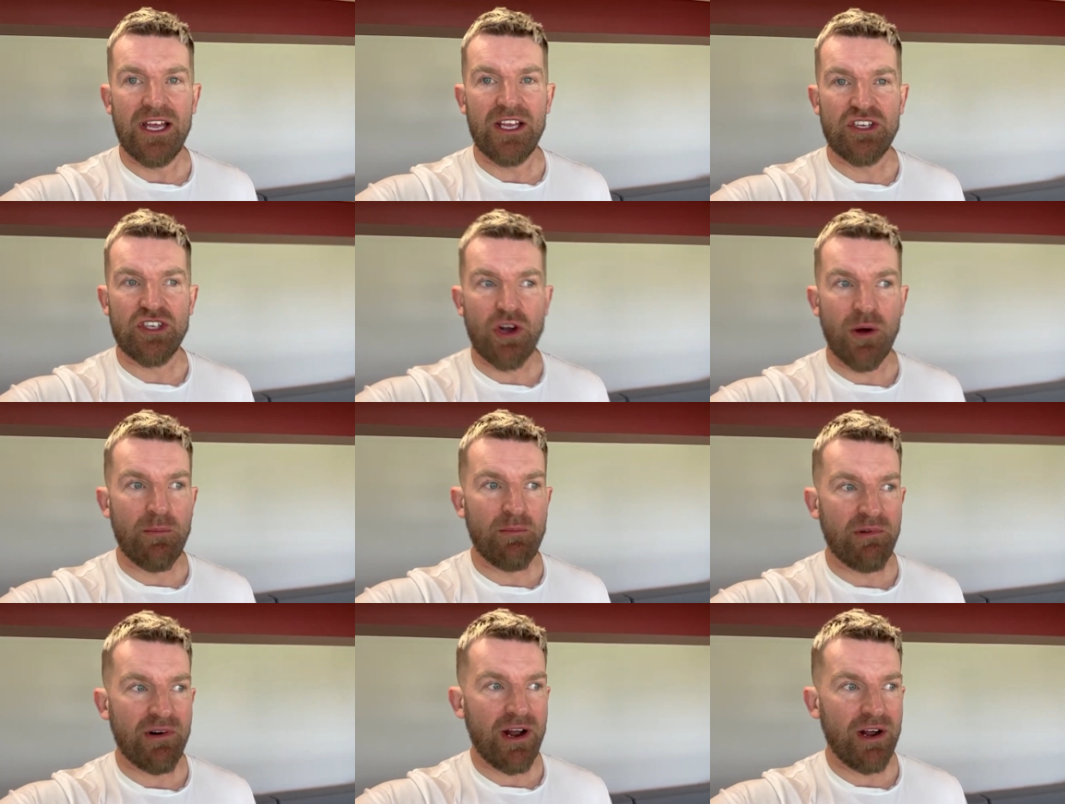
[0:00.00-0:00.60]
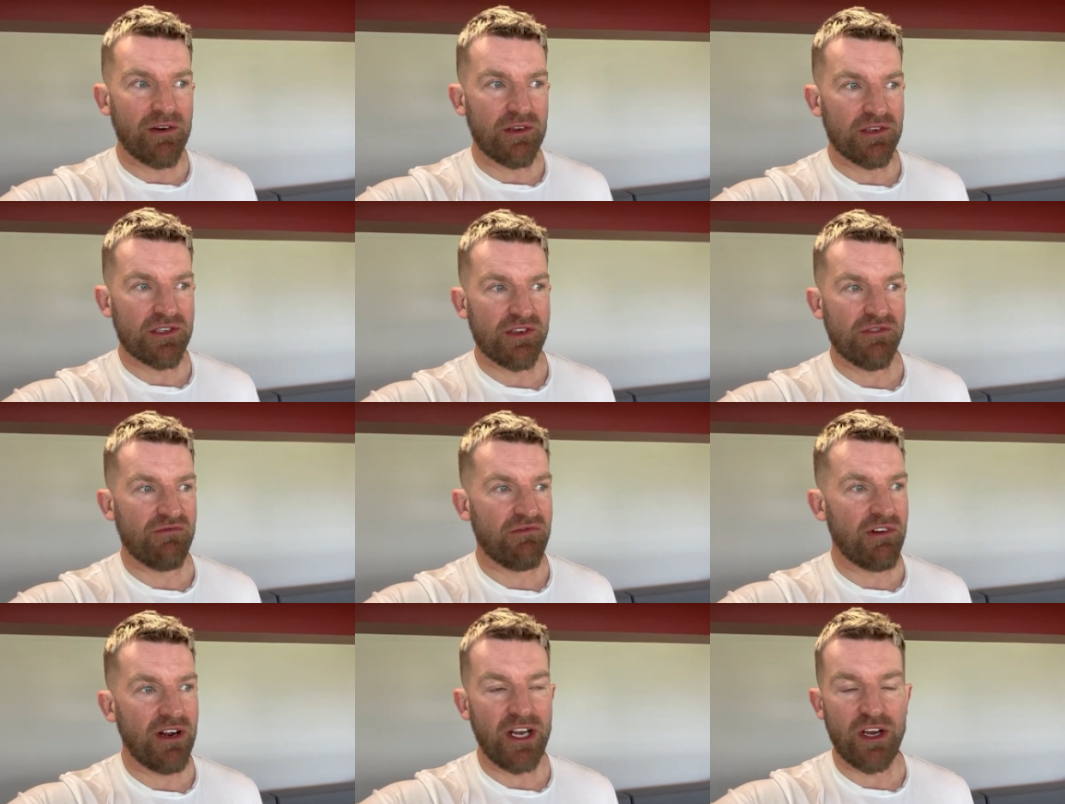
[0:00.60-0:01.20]
John Brown is
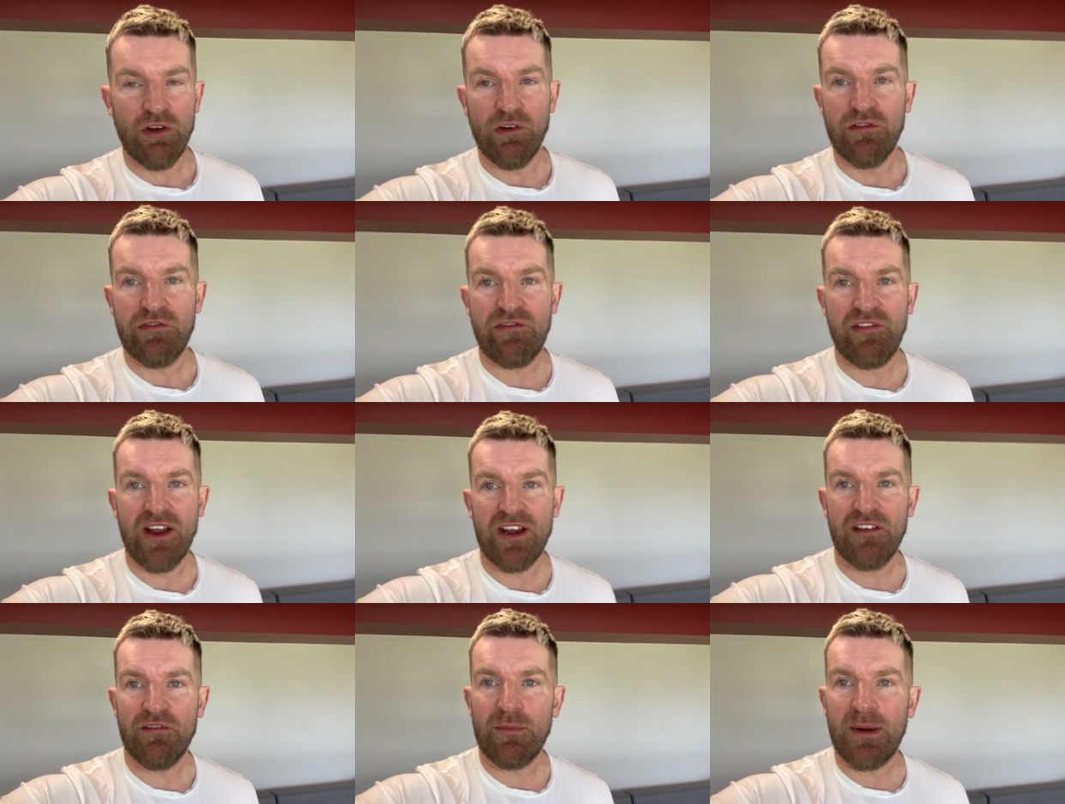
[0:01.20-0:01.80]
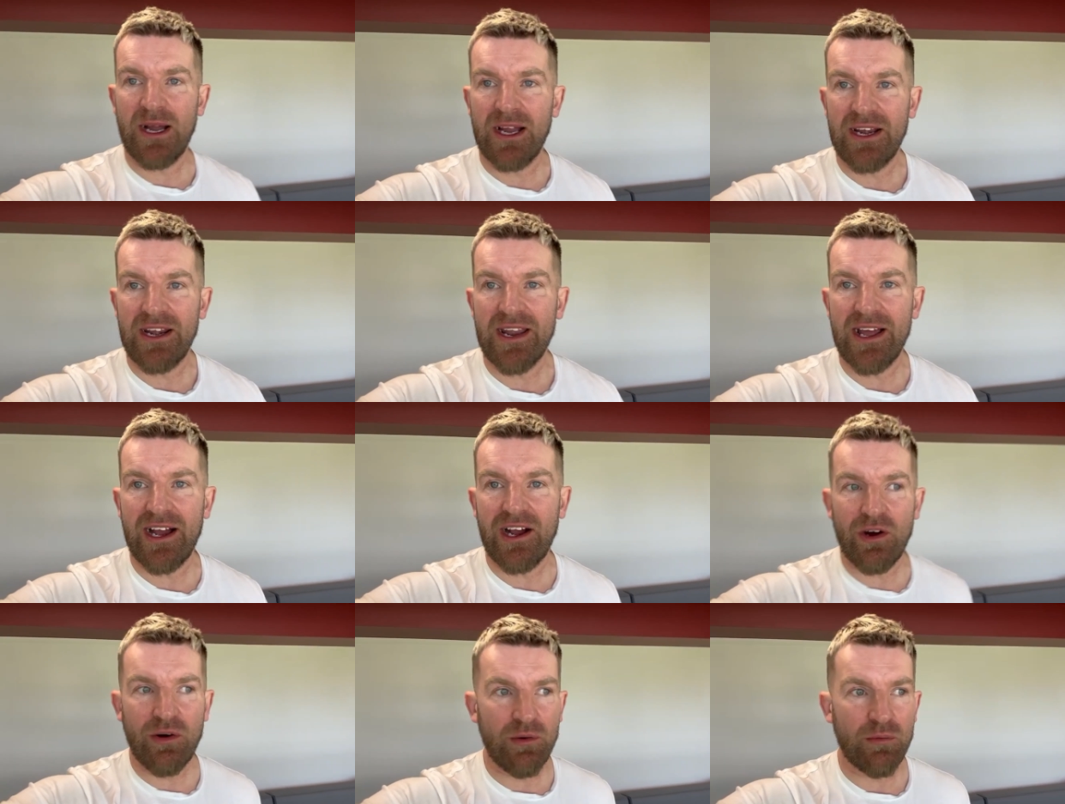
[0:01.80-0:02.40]
a really good friend of mine
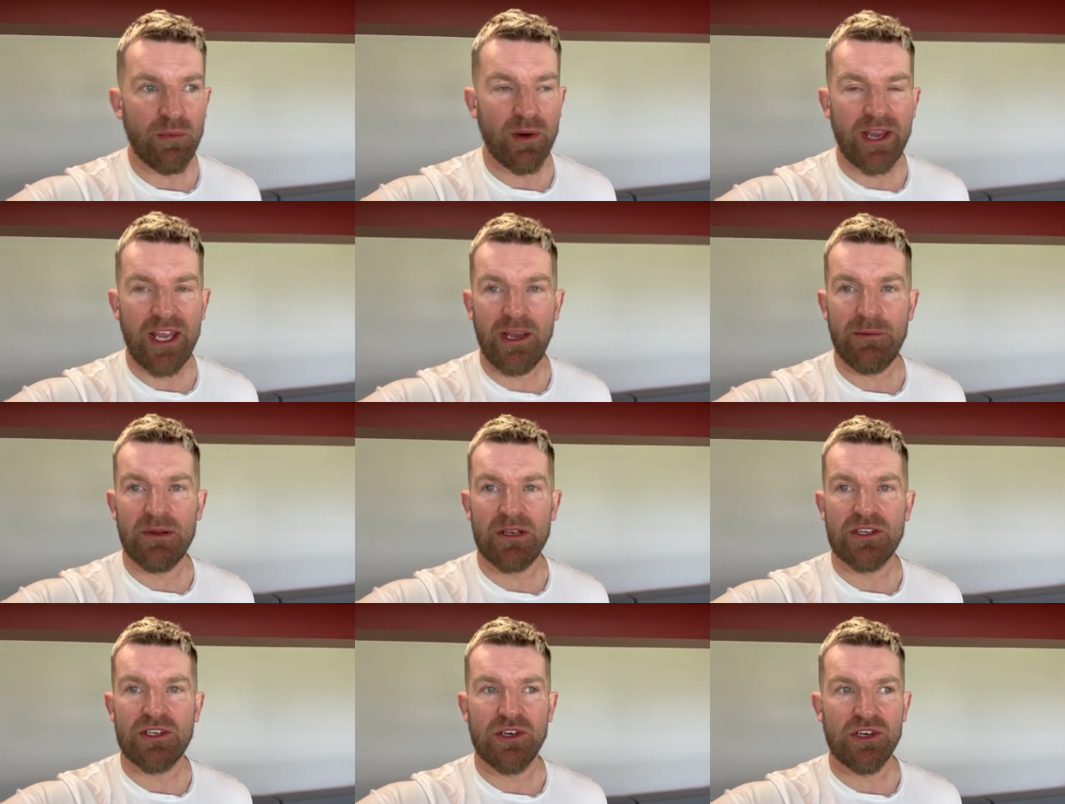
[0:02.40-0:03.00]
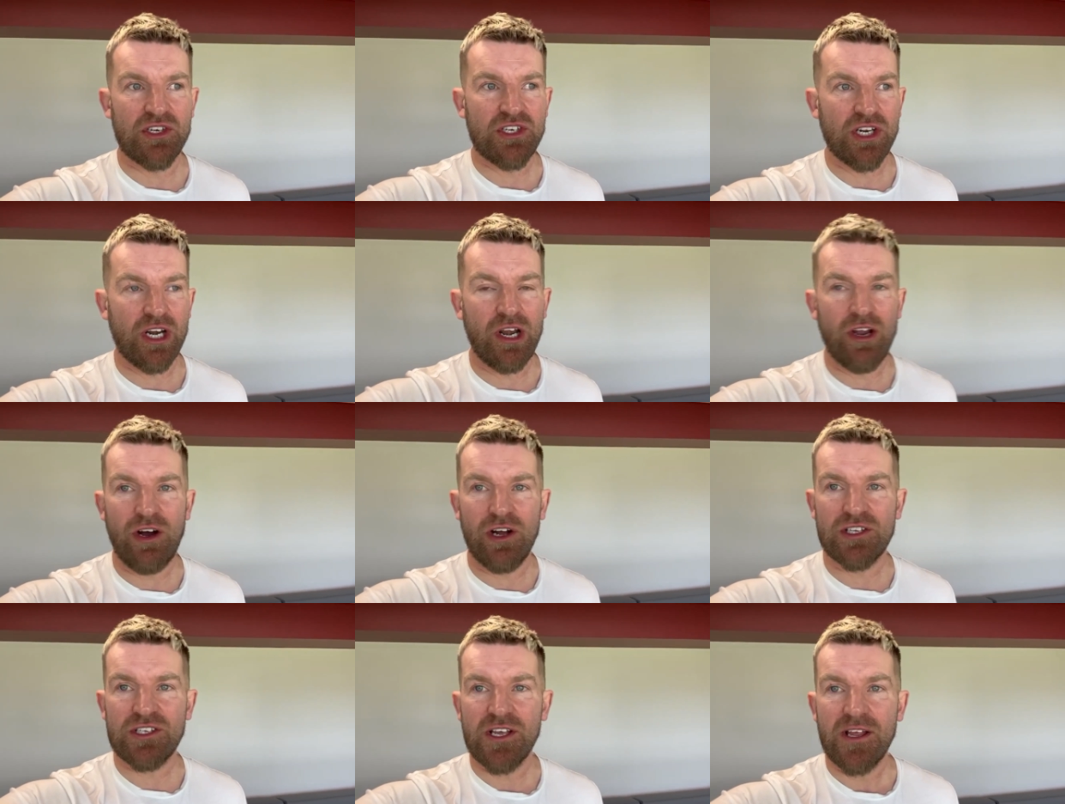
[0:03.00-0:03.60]
now, and we keep in touch a
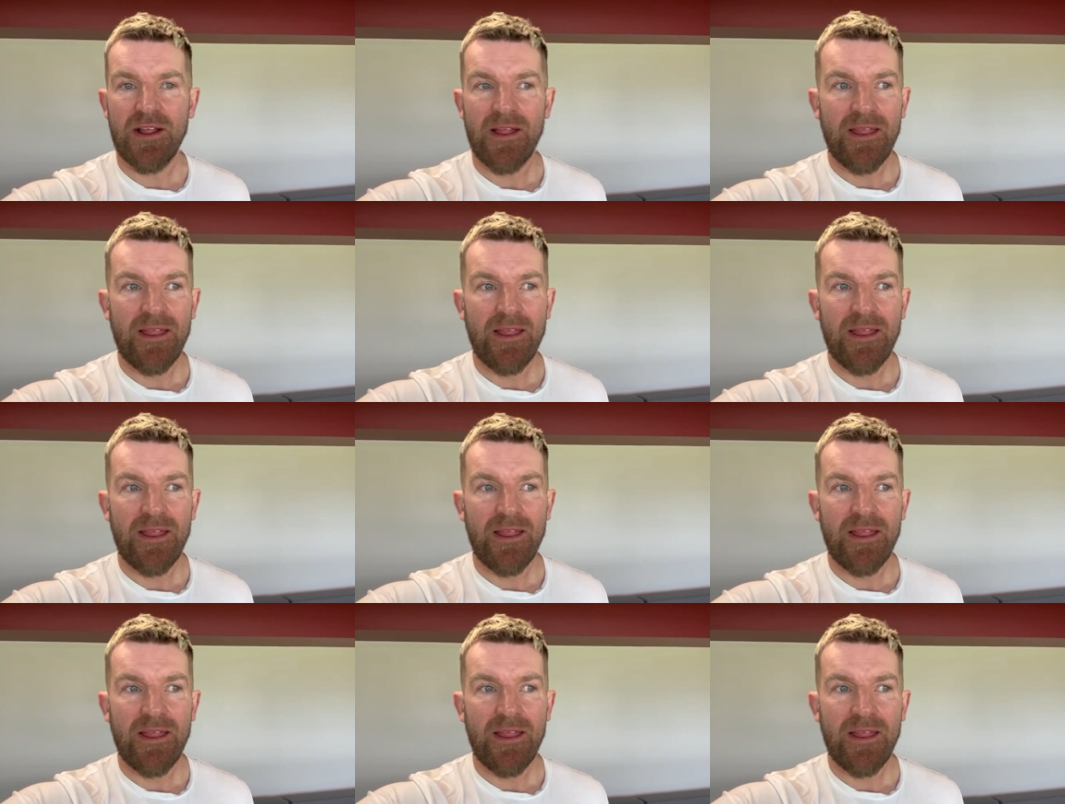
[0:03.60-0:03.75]
lot.